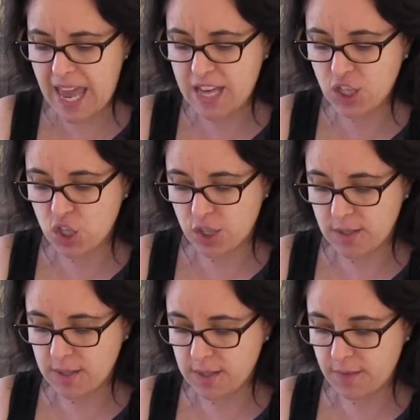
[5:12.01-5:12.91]

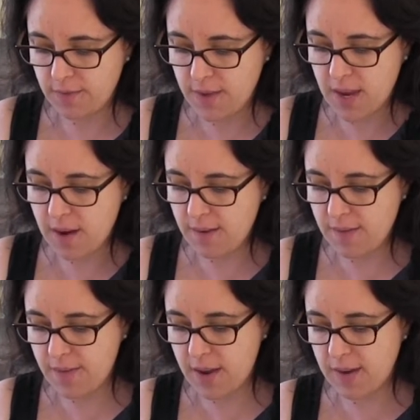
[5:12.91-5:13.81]
edges
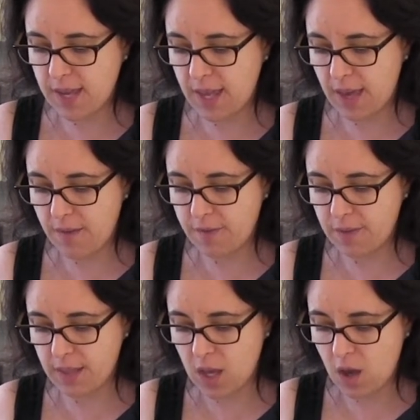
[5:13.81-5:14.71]
very, very
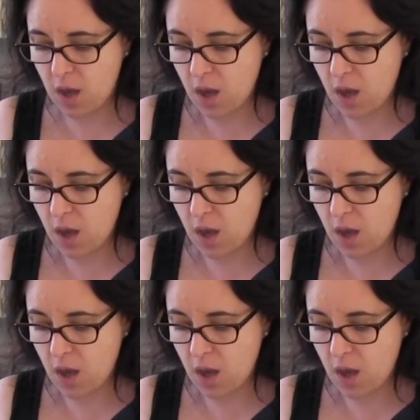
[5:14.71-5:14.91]
carefully